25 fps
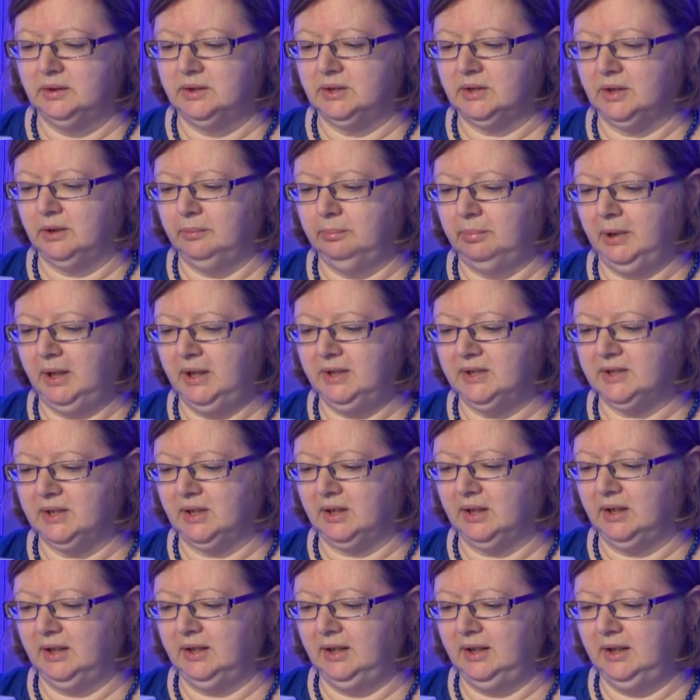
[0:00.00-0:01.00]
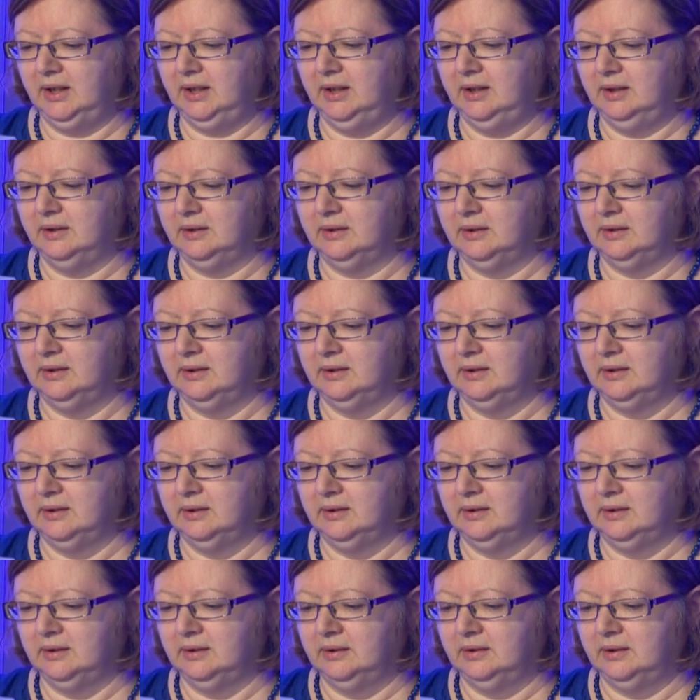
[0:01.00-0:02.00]
So basically
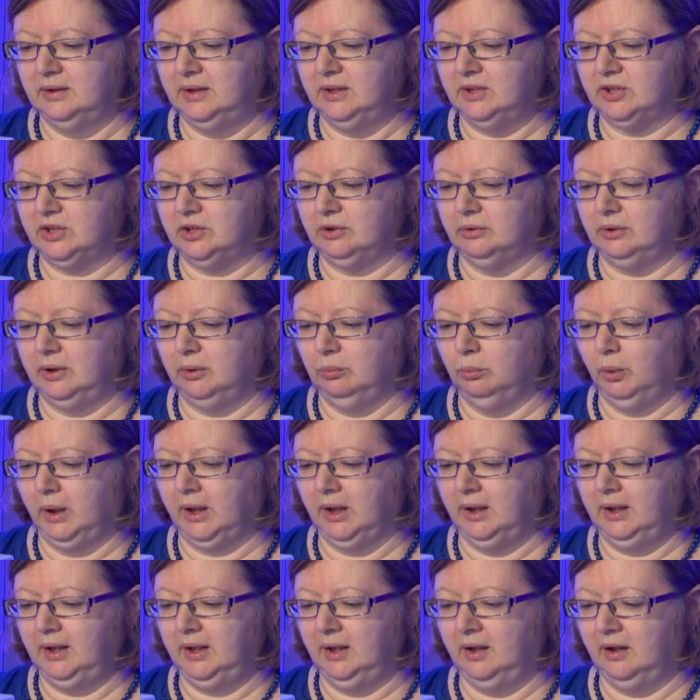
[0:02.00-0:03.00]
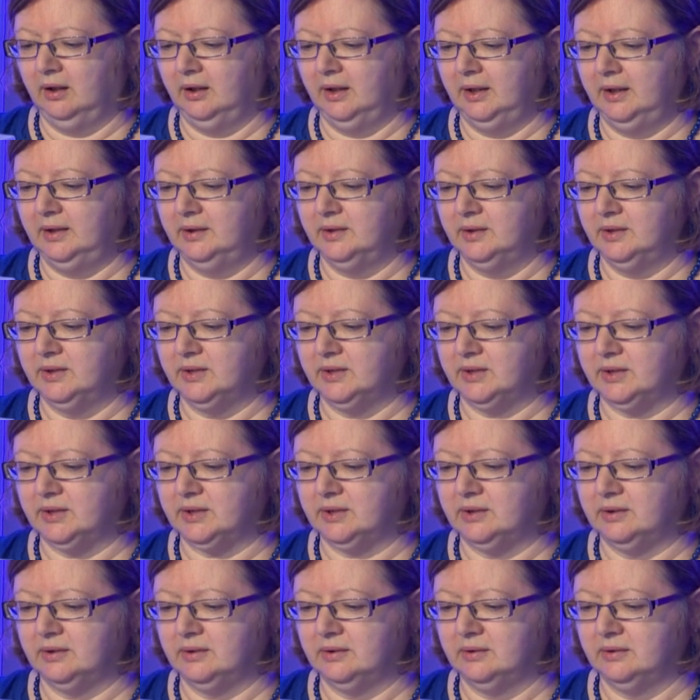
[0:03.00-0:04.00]
it's doing wiggly
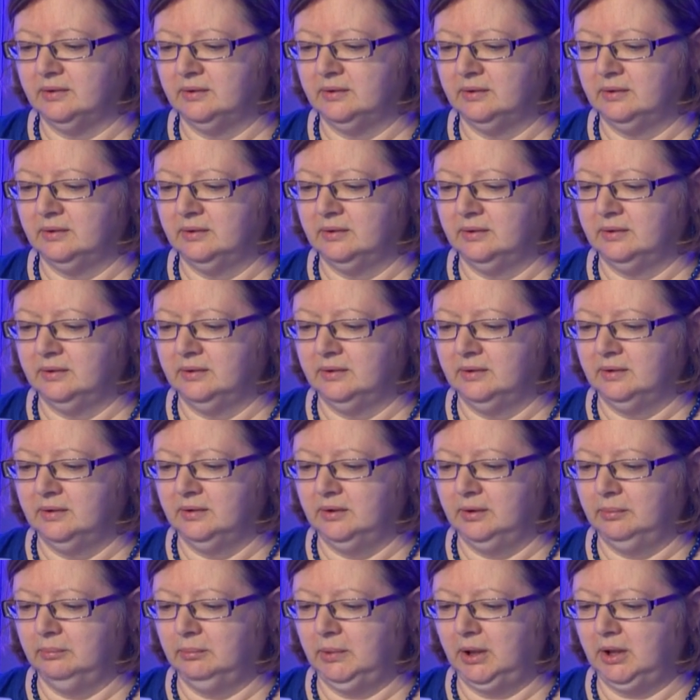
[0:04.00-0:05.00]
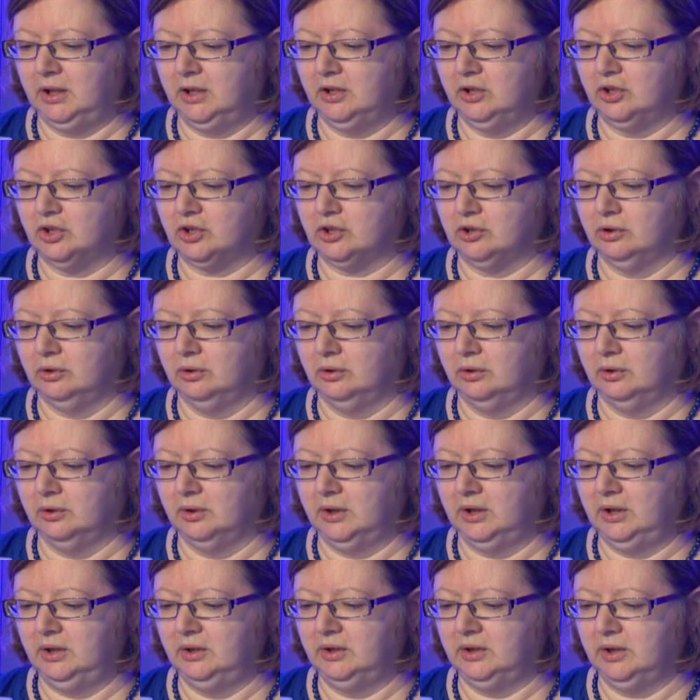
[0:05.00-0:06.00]
lines and making
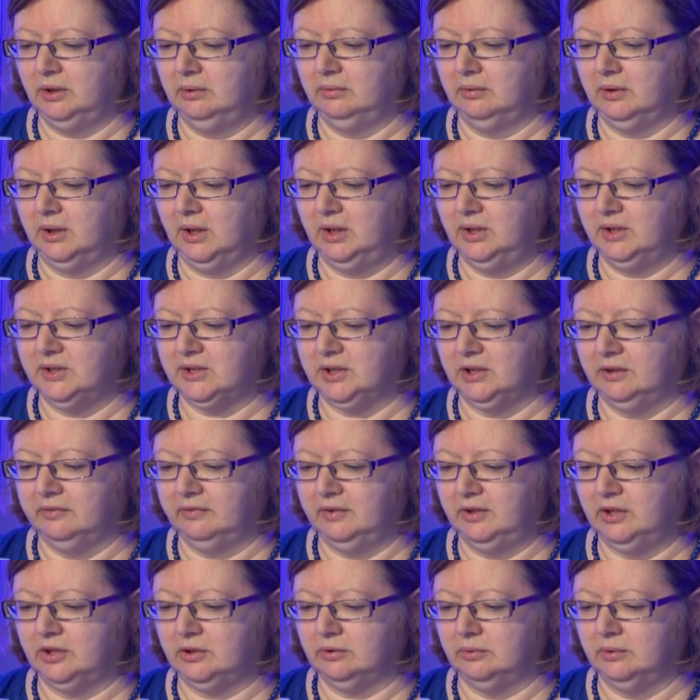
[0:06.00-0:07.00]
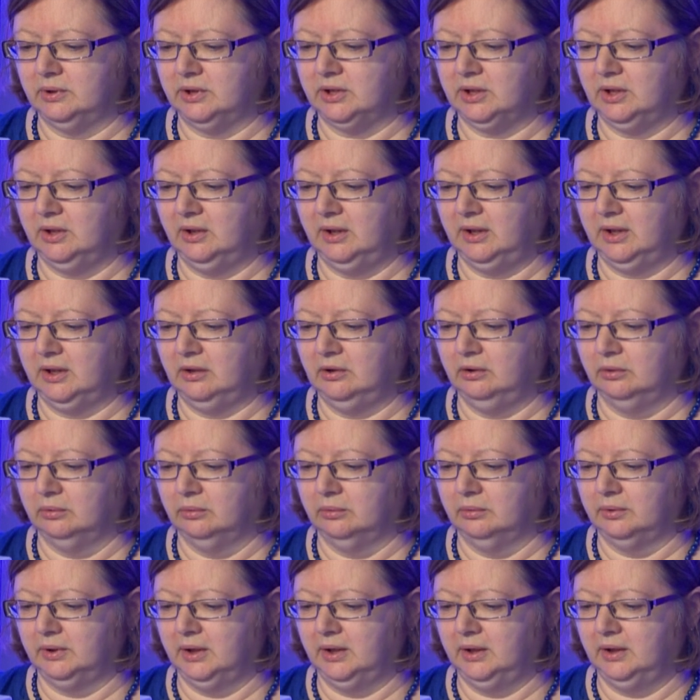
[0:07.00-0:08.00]
sure that you don't get yourself into a tight
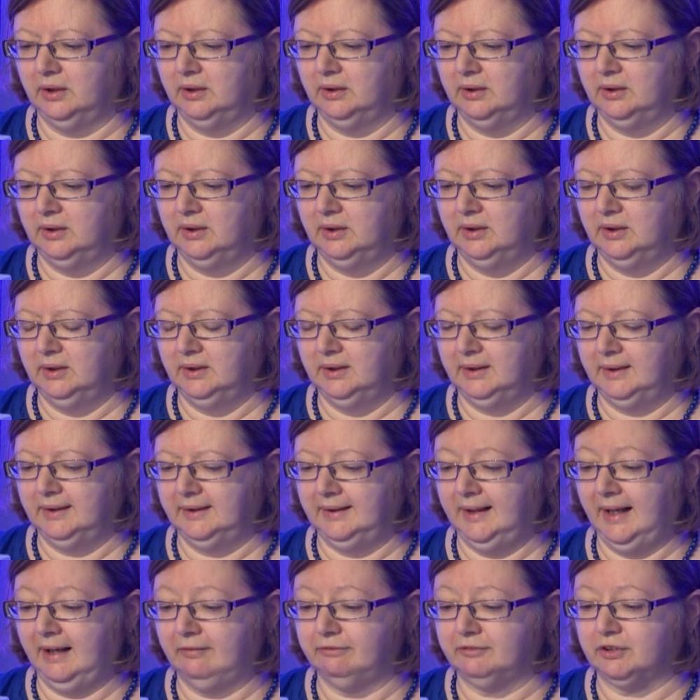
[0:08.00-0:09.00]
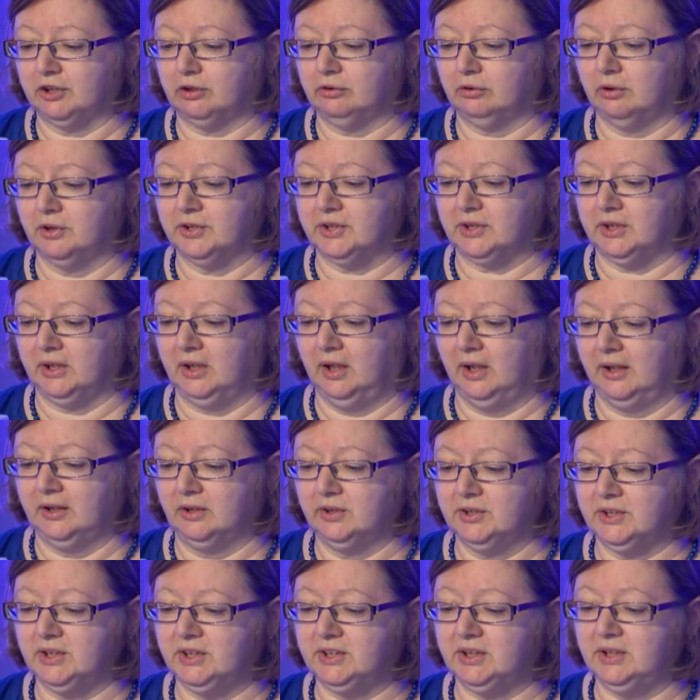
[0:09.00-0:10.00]
corner and have to cross the line,
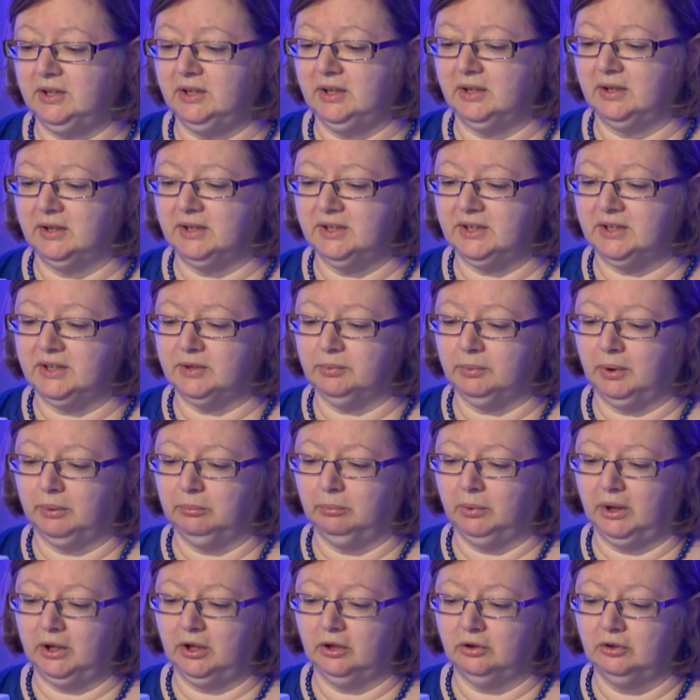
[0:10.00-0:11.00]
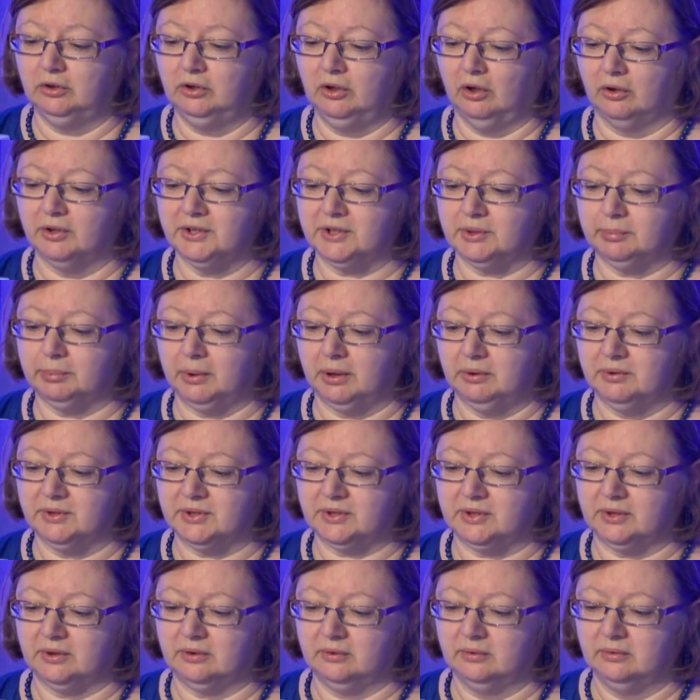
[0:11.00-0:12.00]
because this is one where you're not
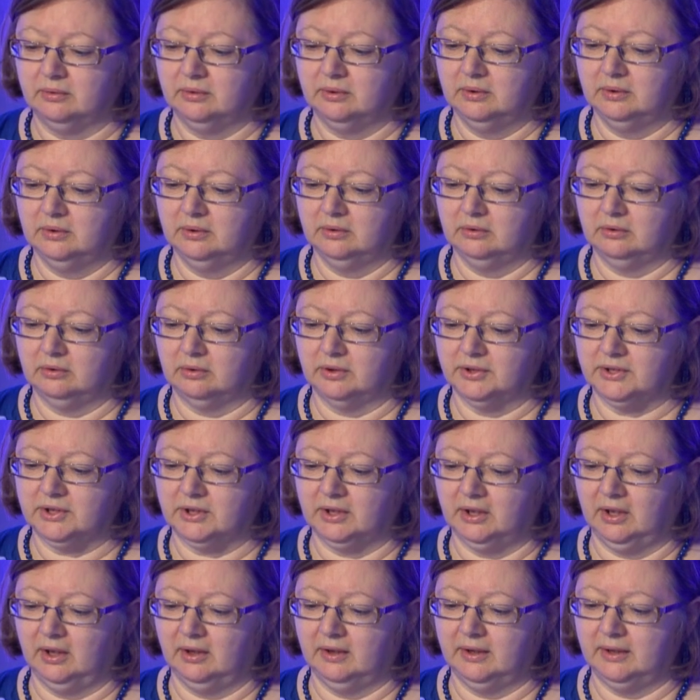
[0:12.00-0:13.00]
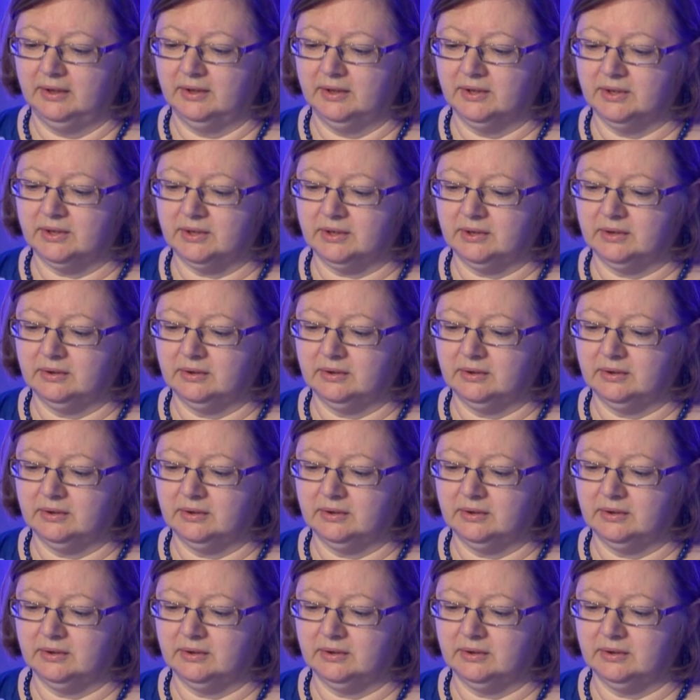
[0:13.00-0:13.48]
supposed to cross the lines.